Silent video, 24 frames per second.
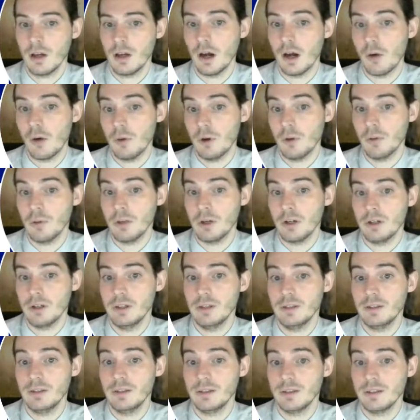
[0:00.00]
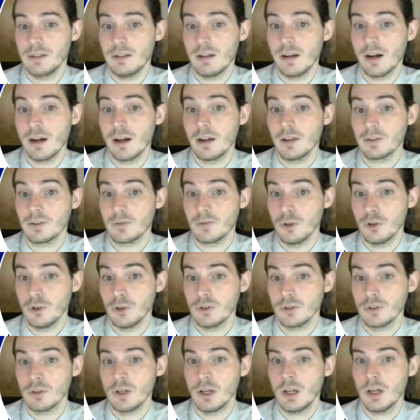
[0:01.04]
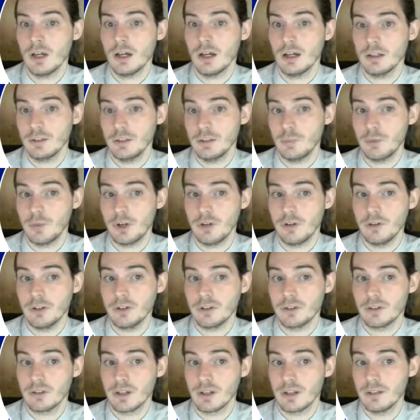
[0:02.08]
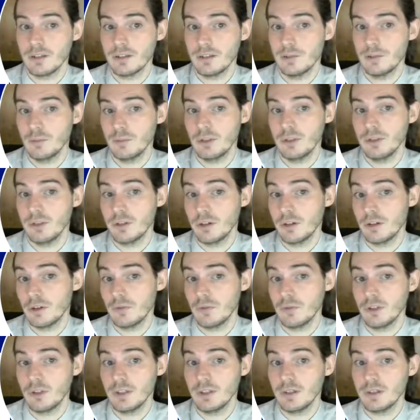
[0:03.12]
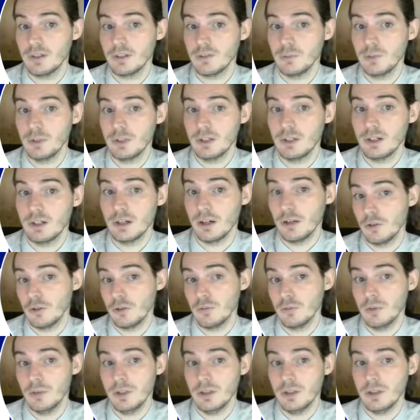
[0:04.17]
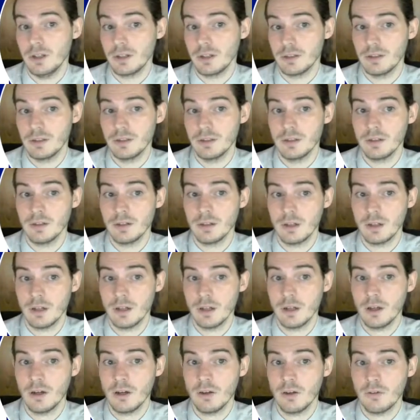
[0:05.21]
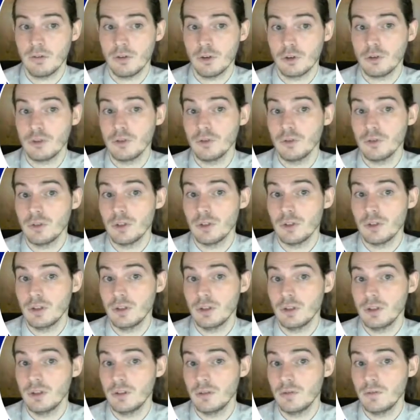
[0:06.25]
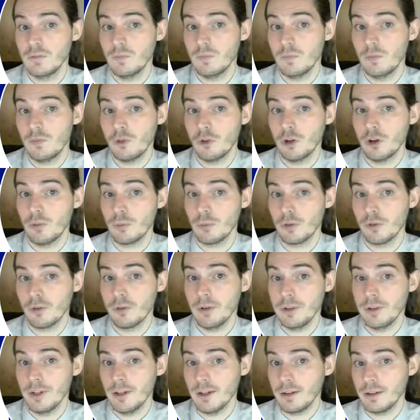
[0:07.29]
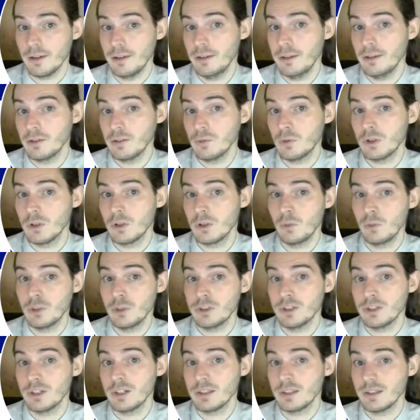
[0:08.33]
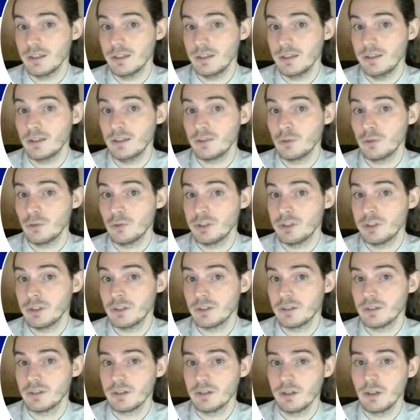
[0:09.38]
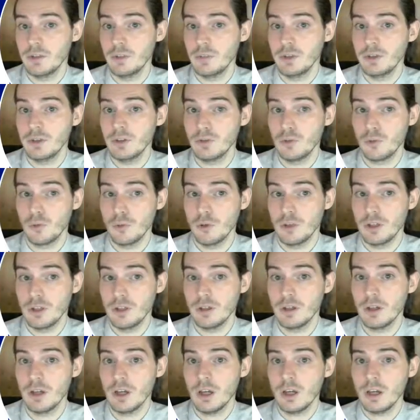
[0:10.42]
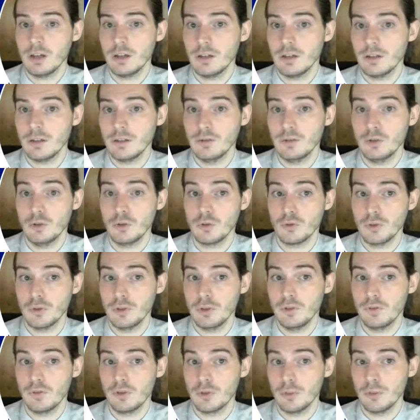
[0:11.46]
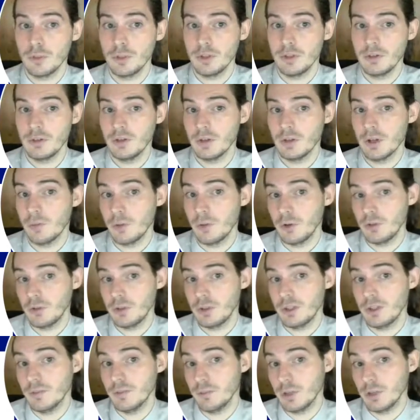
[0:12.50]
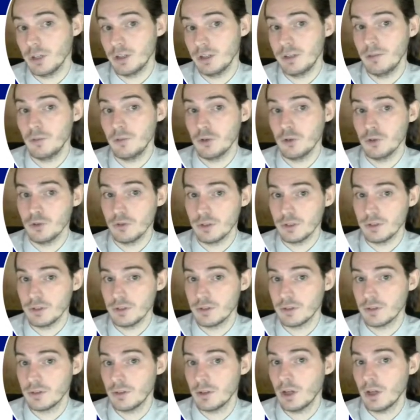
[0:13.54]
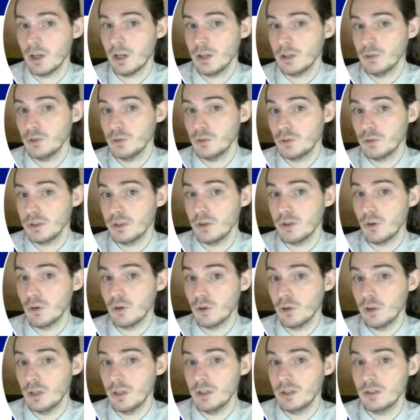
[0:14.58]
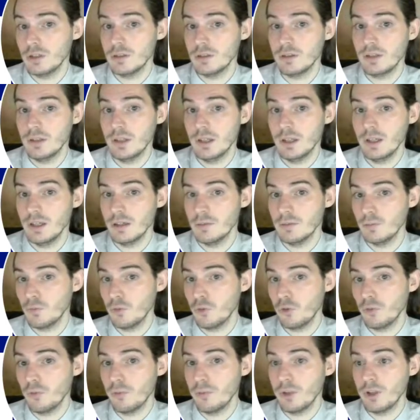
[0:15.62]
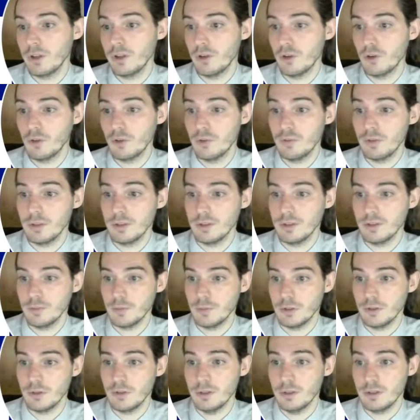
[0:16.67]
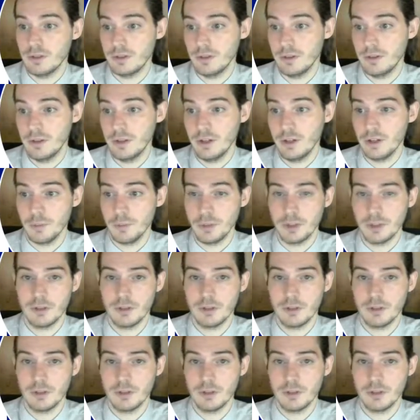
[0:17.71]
However, it still has flaws, as the pirates can simply turn off the transmitter and be detected. Focusing in real problems like this one, we started this research aiming to create useful information about the maritime context, using only the movement of the ship, its dynamic.